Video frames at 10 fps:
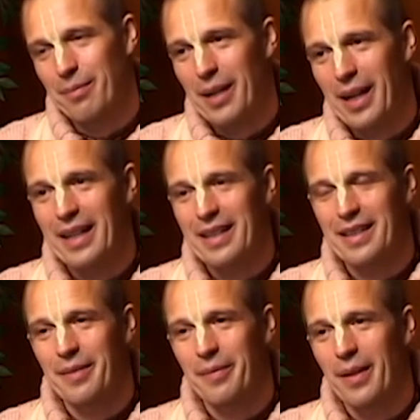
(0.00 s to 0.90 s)

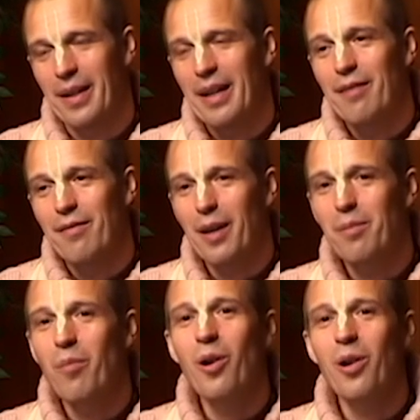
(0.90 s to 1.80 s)
plates.
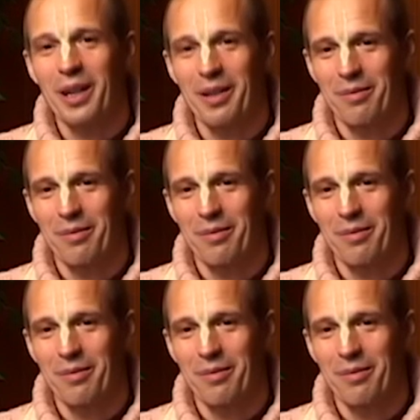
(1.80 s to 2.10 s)
One morning,